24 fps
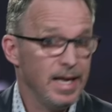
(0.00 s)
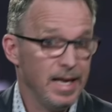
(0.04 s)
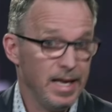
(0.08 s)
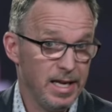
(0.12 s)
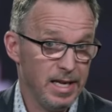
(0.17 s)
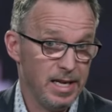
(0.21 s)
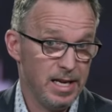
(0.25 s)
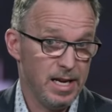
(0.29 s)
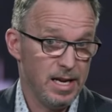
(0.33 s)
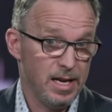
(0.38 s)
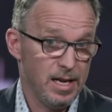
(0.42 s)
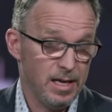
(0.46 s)

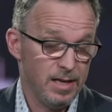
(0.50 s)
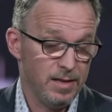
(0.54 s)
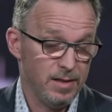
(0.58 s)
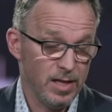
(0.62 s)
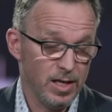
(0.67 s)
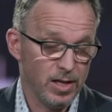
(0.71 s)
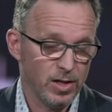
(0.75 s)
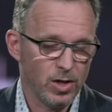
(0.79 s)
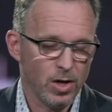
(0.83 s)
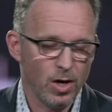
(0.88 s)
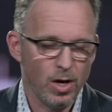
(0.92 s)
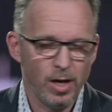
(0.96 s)
in, in the
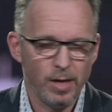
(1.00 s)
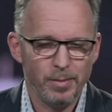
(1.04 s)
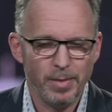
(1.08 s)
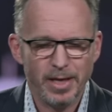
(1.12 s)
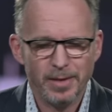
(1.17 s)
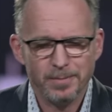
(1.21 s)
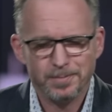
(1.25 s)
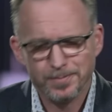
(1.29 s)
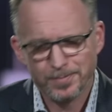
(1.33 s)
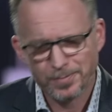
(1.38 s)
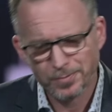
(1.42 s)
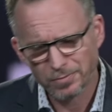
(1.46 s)

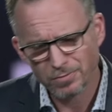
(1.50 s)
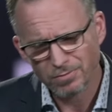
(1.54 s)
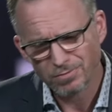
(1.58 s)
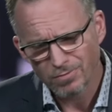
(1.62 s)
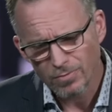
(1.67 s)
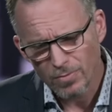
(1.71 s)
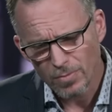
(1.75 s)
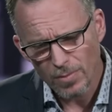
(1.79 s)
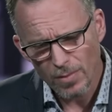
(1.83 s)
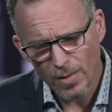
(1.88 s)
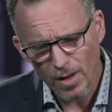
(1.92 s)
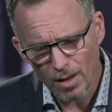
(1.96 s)
economy.
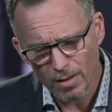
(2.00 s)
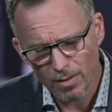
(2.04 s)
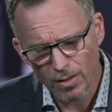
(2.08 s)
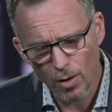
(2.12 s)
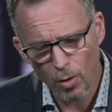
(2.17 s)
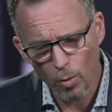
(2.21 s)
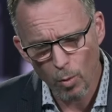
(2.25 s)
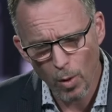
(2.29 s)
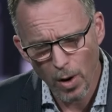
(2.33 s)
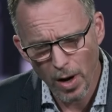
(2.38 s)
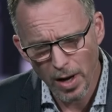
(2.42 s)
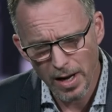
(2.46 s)

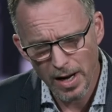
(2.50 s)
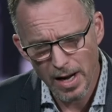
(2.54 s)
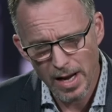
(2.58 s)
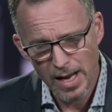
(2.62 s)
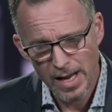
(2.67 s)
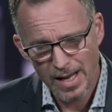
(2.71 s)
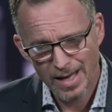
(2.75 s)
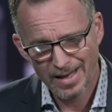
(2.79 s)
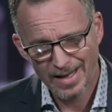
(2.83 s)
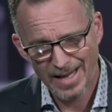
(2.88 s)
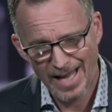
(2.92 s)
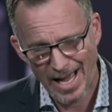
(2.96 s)
The one
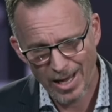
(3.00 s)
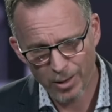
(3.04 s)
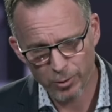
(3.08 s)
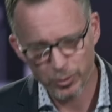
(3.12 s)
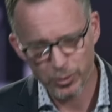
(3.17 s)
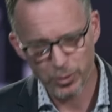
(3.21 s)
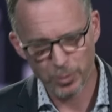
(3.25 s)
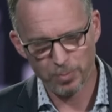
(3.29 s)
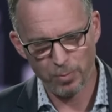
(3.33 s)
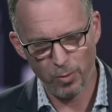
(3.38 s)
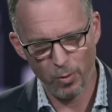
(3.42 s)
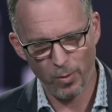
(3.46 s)

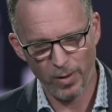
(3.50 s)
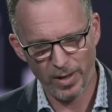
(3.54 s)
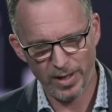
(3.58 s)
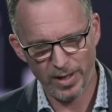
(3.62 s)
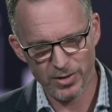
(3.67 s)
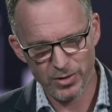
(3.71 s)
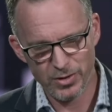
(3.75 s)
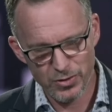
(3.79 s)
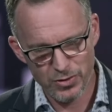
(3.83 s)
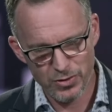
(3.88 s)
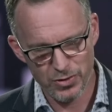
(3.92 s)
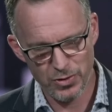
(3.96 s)

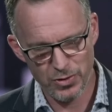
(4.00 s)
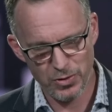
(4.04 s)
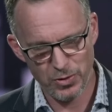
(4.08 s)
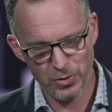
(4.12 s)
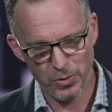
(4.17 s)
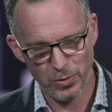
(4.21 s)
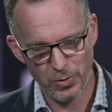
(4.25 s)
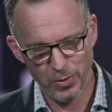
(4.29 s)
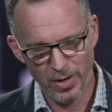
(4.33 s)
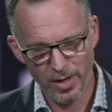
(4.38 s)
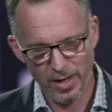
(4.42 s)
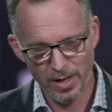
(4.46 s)
counterpoint
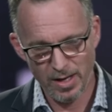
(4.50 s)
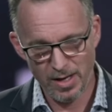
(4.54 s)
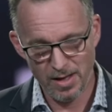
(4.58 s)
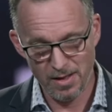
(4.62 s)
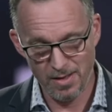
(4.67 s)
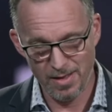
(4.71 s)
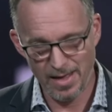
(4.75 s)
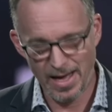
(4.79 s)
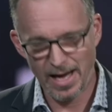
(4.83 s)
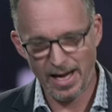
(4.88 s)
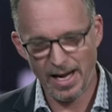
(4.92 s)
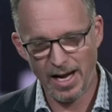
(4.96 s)
to
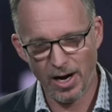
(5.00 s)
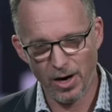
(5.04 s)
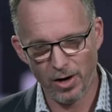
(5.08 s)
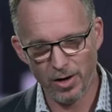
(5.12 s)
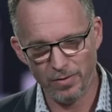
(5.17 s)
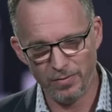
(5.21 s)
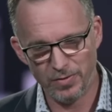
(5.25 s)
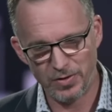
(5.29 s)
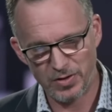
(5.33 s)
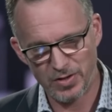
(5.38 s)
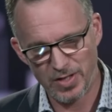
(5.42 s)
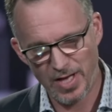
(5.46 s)
that
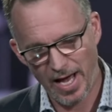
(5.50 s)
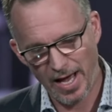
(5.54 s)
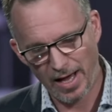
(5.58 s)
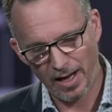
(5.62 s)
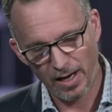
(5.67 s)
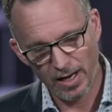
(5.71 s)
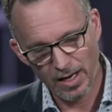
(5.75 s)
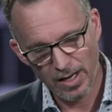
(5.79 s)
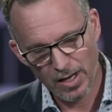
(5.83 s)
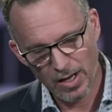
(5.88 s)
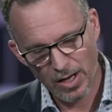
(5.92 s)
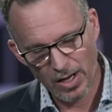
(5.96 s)
narrative is that